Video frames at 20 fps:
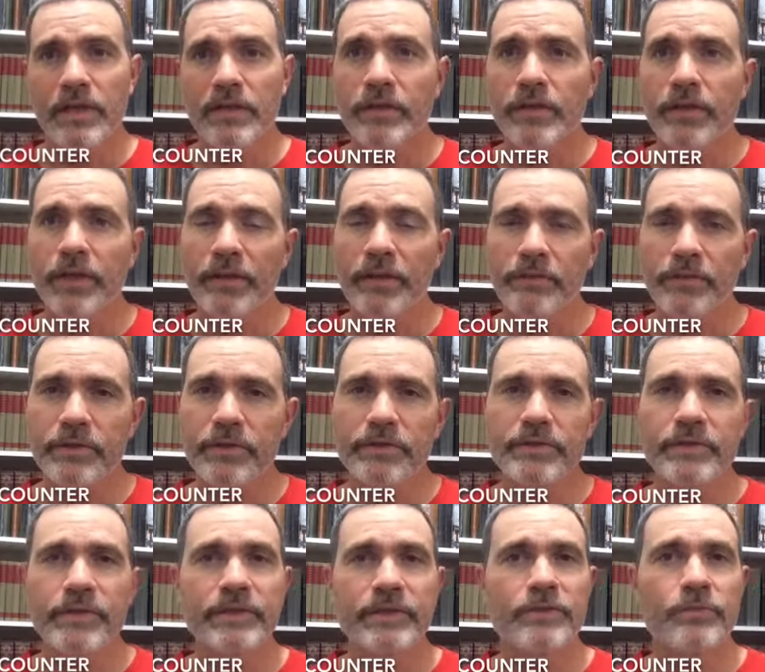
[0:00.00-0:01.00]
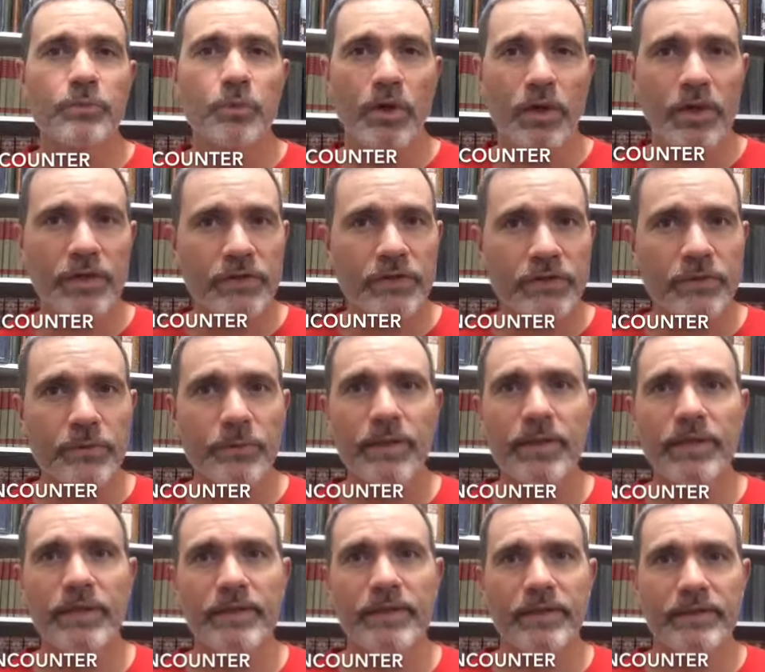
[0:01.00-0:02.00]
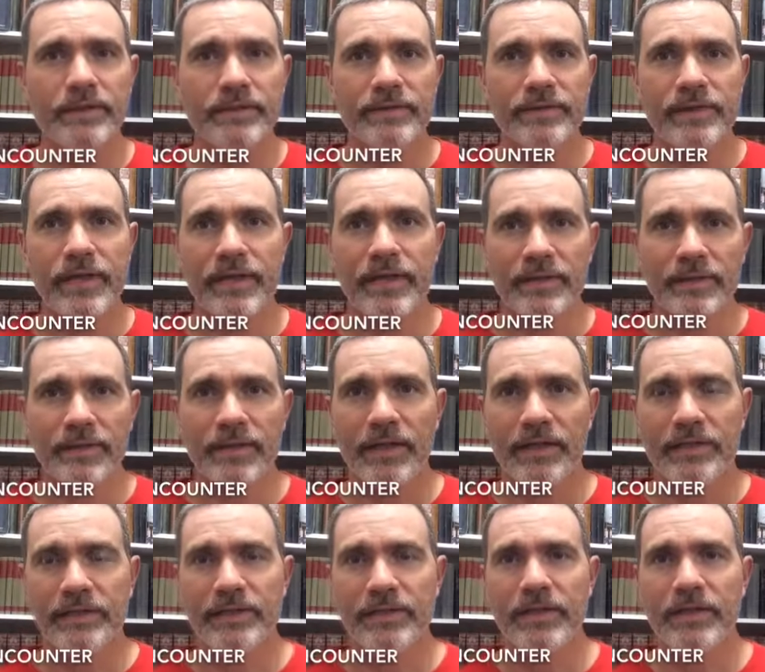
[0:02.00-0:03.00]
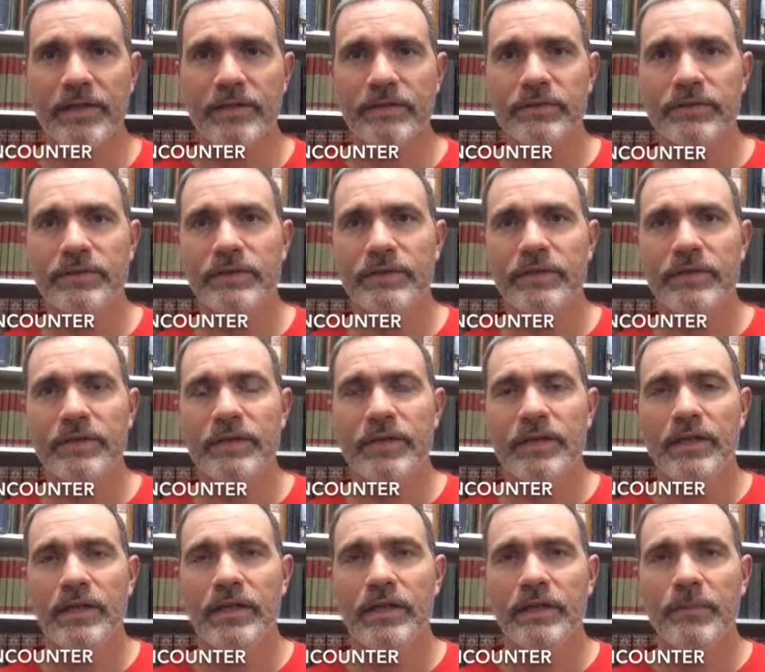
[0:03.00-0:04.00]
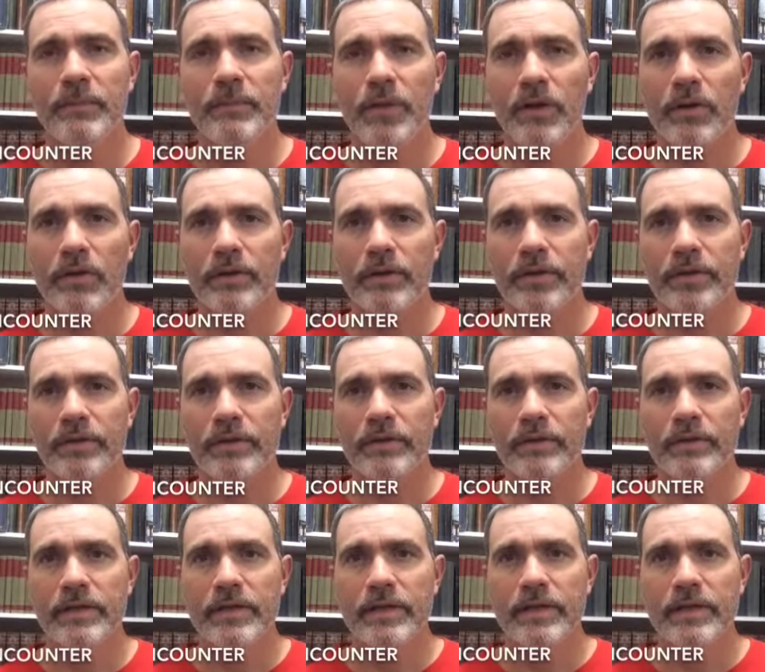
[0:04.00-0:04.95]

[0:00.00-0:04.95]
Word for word: You could have your sins washed away, as Ananias tells uh, Paul here.